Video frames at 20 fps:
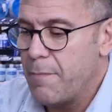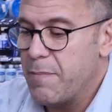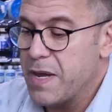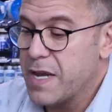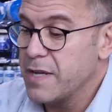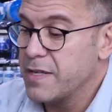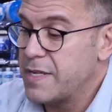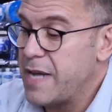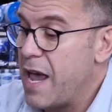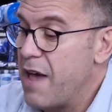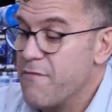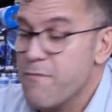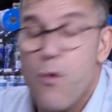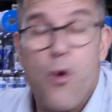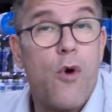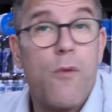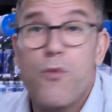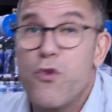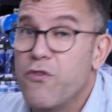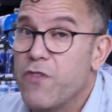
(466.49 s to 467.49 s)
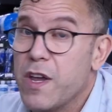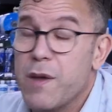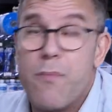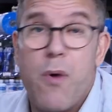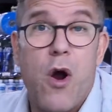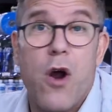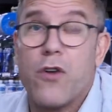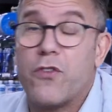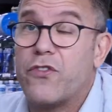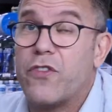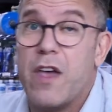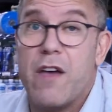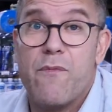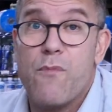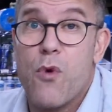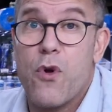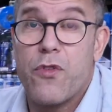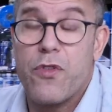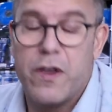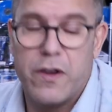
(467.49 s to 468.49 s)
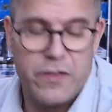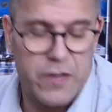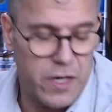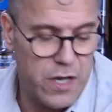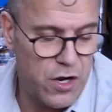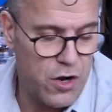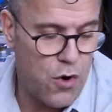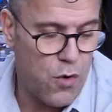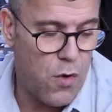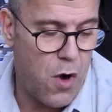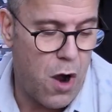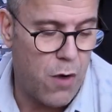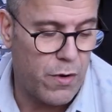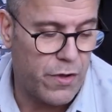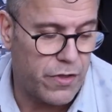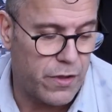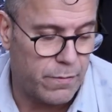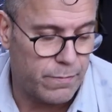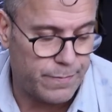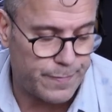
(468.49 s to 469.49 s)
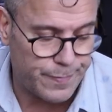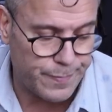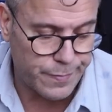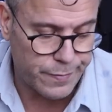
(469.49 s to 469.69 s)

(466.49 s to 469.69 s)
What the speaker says: because they have more moving parts, they have more things that can go wrong with them.